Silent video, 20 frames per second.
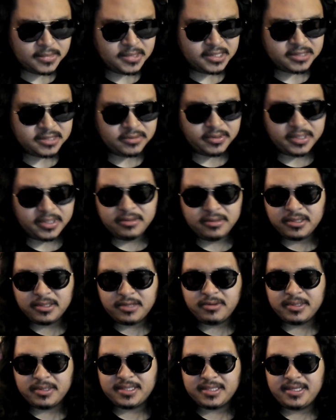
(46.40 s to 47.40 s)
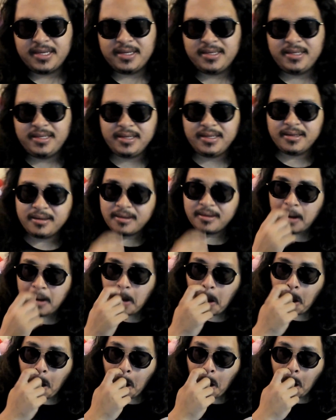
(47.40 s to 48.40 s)
So we're gonna do a quick 10 here.
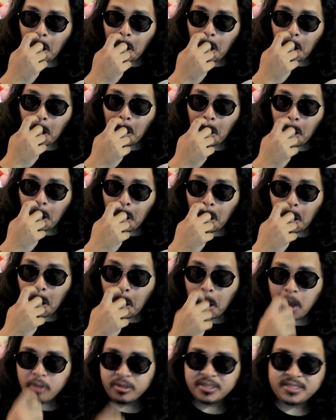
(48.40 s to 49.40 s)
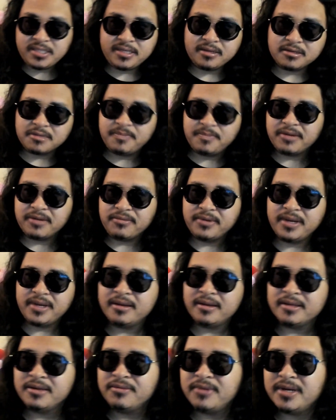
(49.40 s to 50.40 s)
And let's talk about
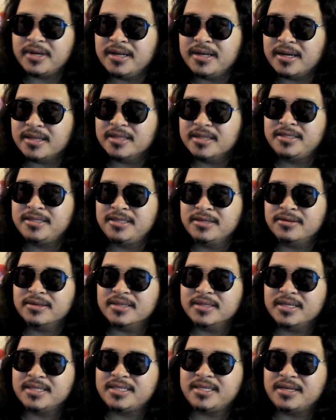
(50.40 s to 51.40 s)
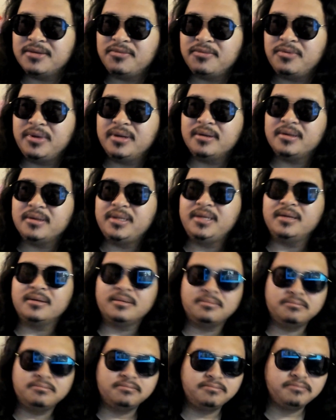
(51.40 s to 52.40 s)
reality. Why not? Let's do it. Let's get weird
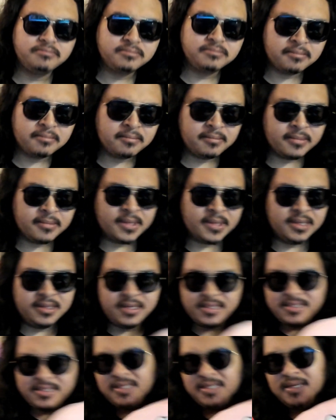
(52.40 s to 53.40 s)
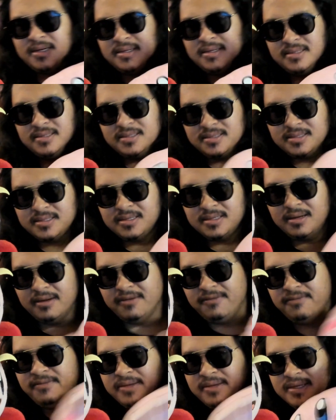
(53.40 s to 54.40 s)
here. Let's get
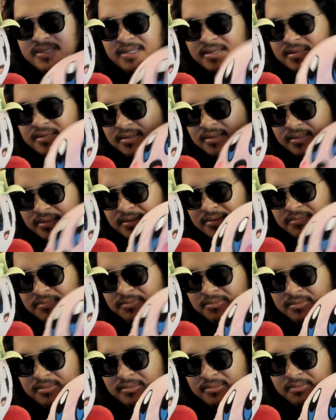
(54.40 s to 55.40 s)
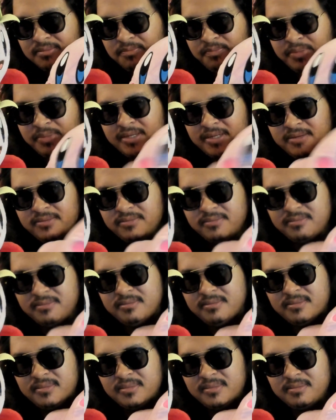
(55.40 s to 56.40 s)
physical, but
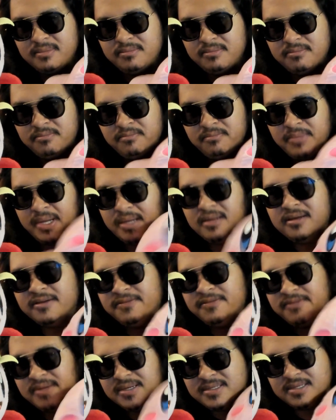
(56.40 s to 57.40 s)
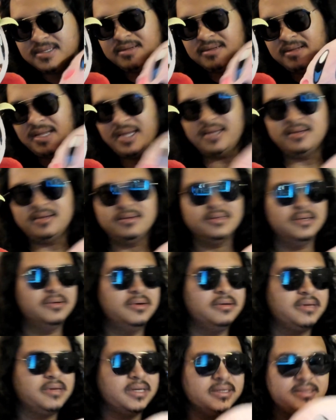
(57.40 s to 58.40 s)
metaphysical. I don't know.
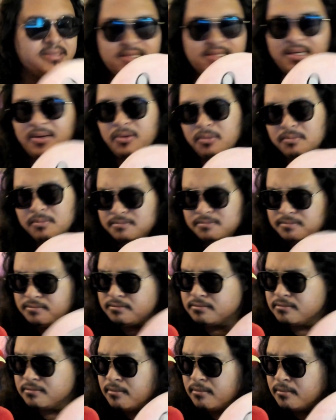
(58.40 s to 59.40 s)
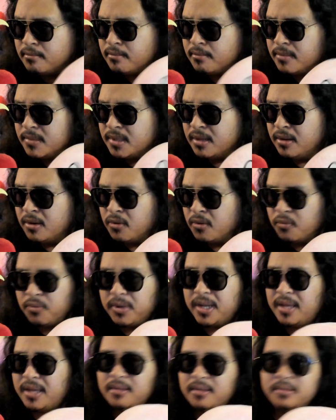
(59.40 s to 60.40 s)
Okay, so
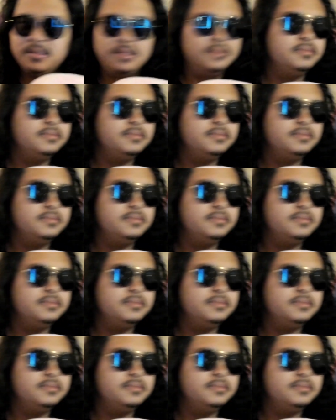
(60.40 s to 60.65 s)
reality.